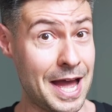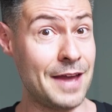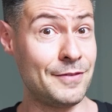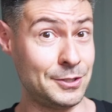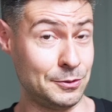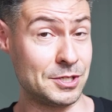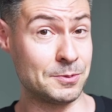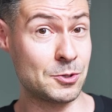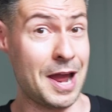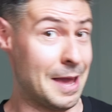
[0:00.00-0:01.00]
I invite you to
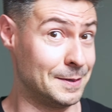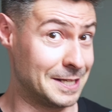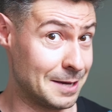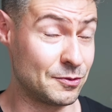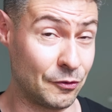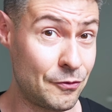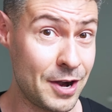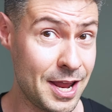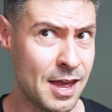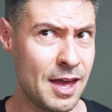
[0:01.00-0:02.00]
subscribe, it comes for
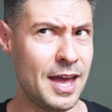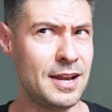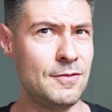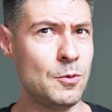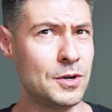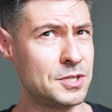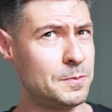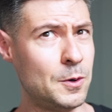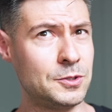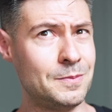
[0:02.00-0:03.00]
free, and if you want to
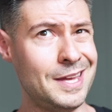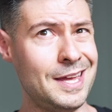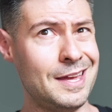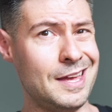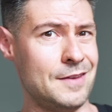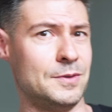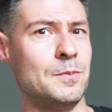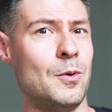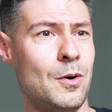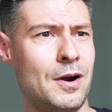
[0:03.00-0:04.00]
support me even
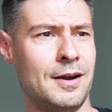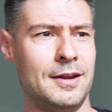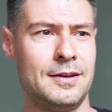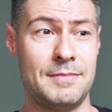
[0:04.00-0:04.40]
more,